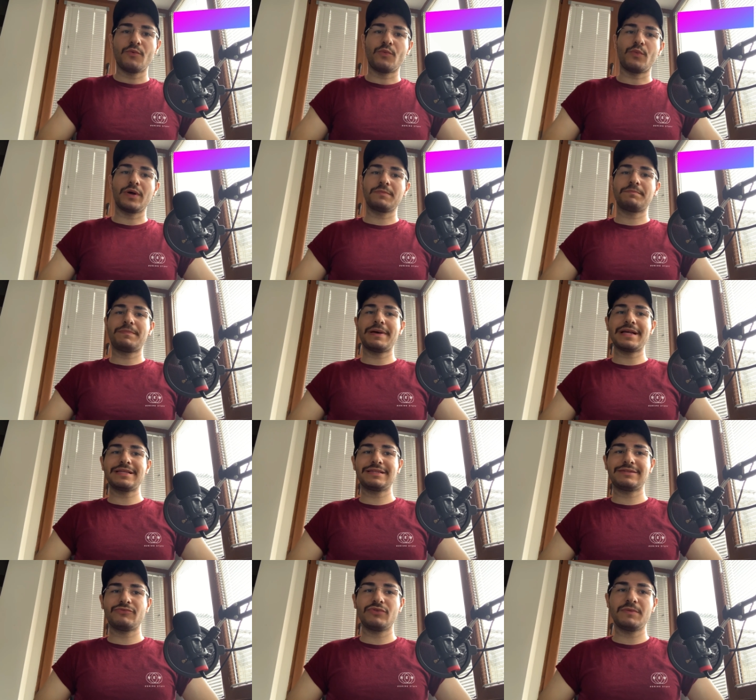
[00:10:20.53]
What
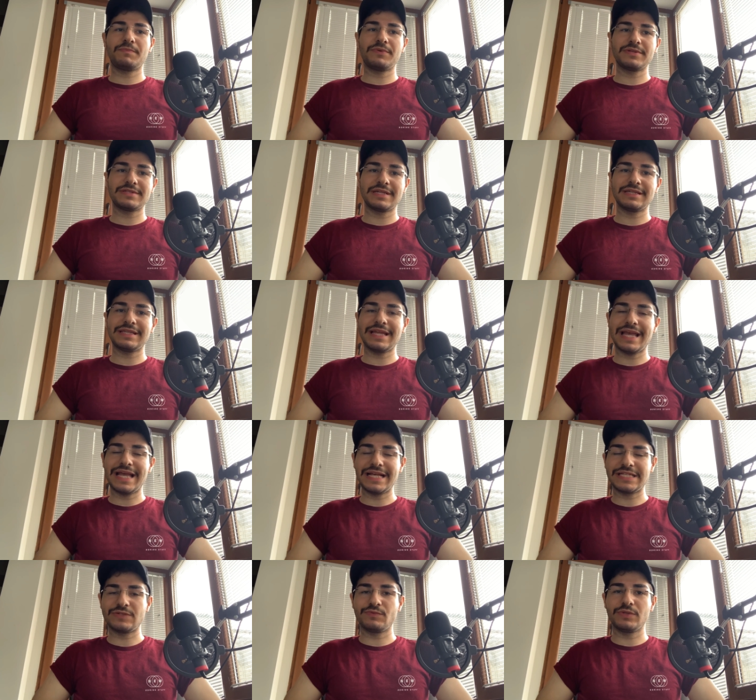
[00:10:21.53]
Battery Percent
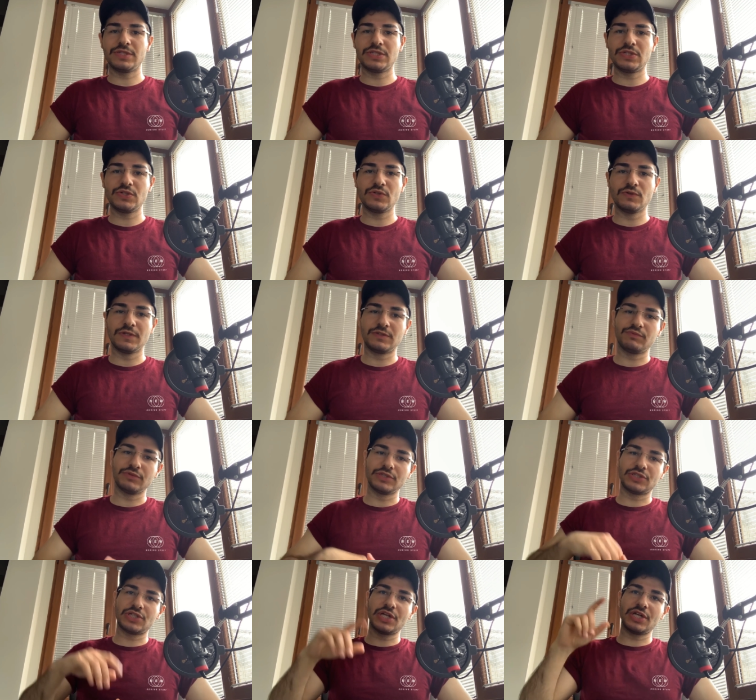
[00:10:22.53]
X will do, it
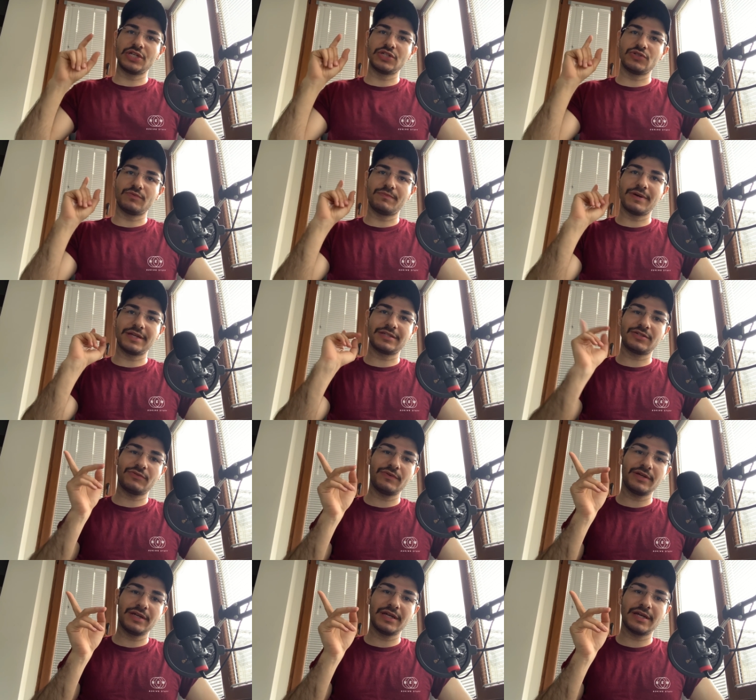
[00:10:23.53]
will change your
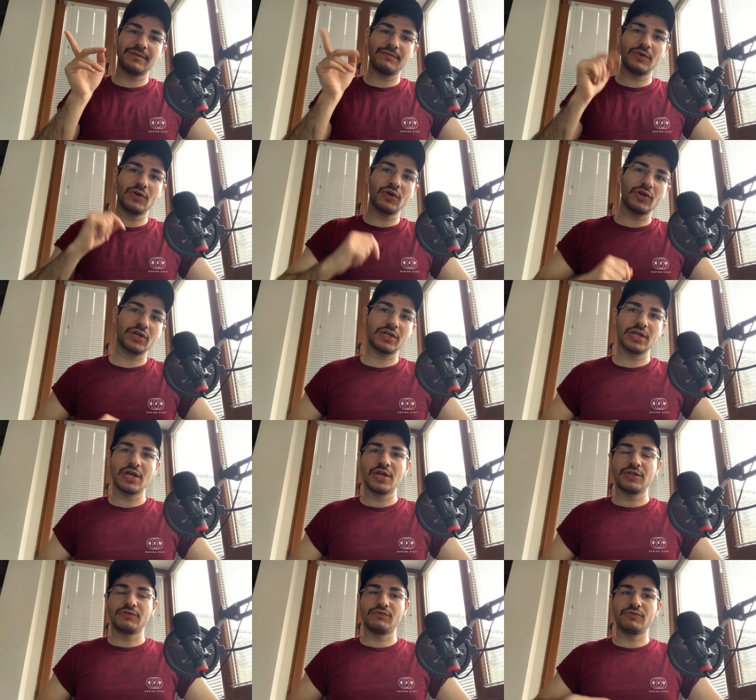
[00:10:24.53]
battery um, lock
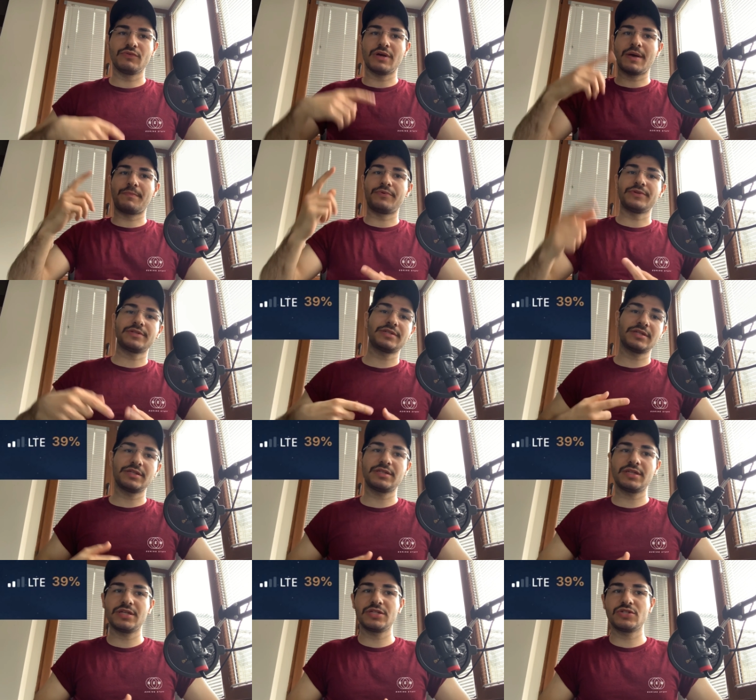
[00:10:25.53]
to a
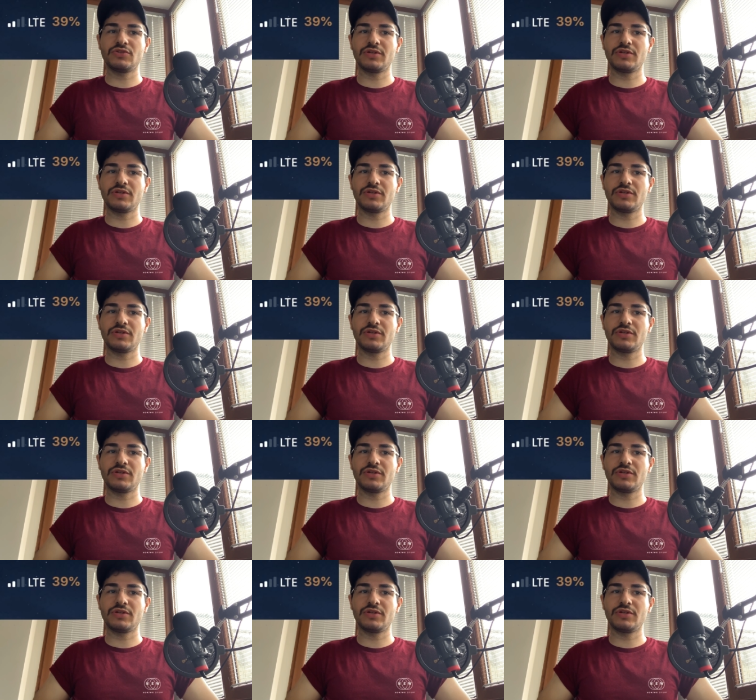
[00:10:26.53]
percentage.